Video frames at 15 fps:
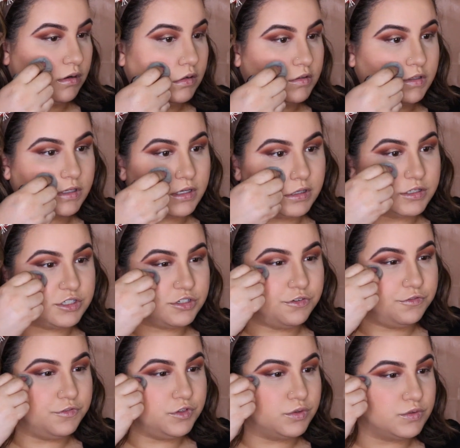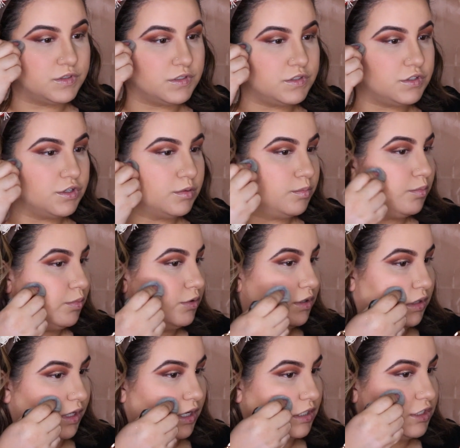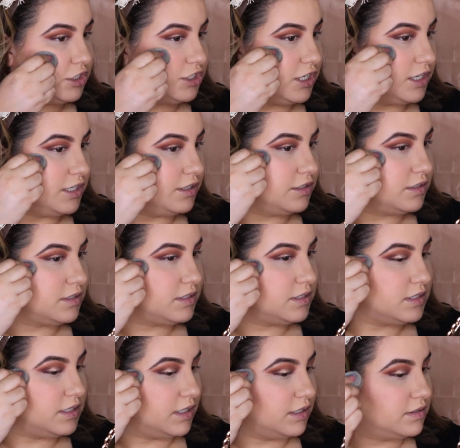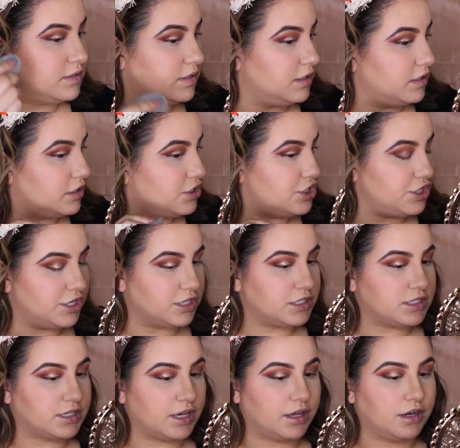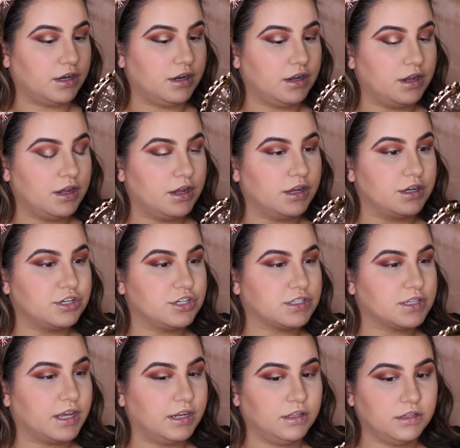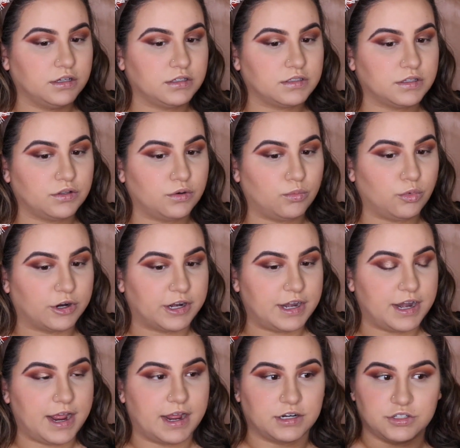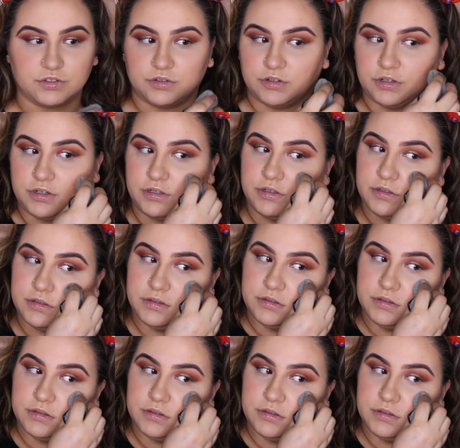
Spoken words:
It diffuses your blush and it sinks it into your skin. It just kind of looks a little more natural.